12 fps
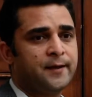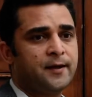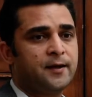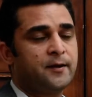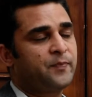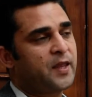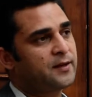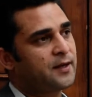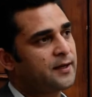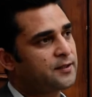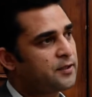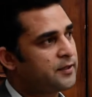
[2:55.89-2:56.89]
and
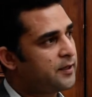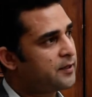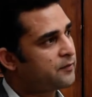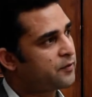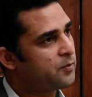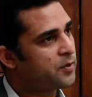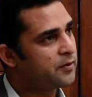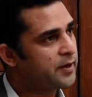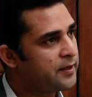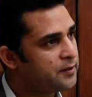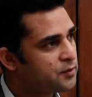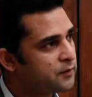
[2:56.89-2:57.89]
collected data from a
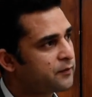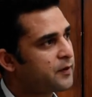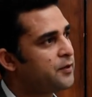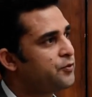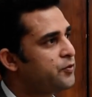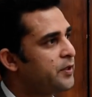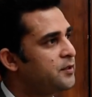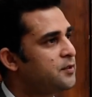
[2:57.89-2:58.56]
range of countries,